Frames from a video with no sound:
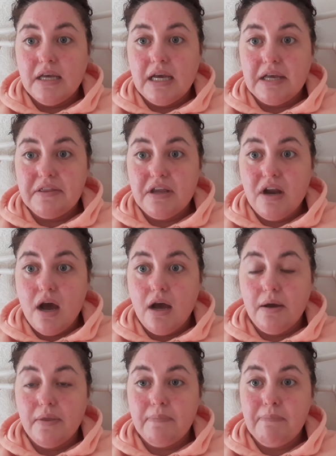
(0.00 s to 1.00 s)
And there
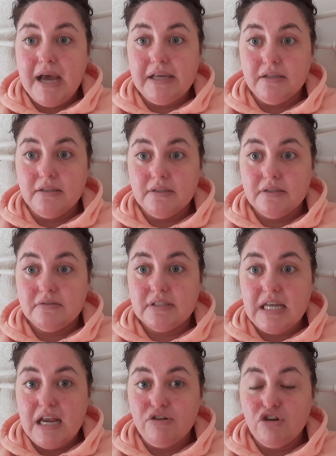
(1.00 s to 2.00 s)
are mild
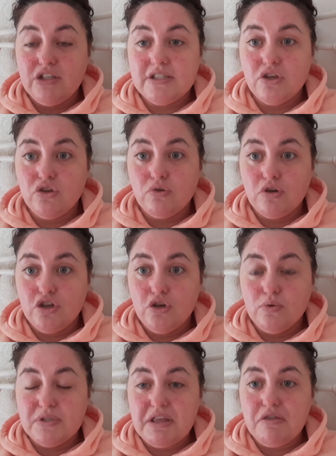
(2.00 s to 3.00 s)
steroids that you can
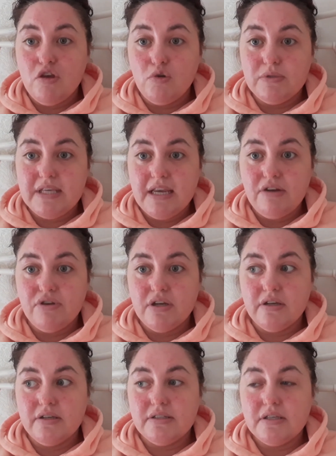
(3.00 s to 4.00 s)
use in those
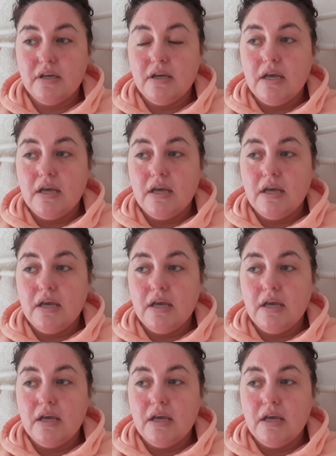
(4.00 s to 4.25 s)
areas.